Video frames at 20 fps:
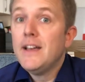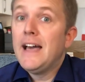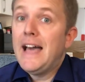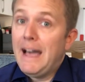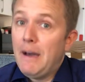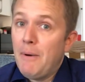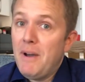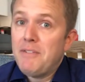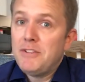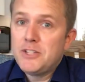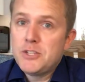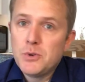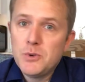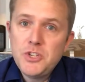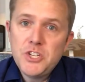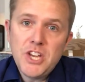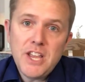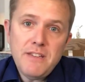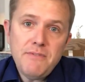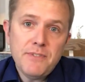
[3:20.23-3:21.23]
However, to
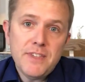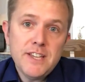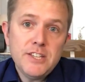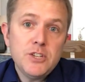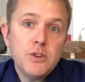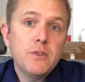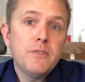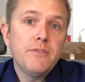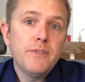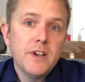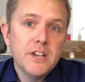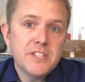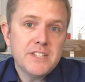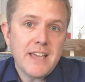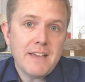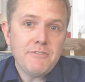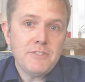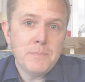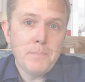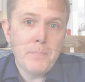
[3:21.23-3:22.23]
achieve this, you'd first have to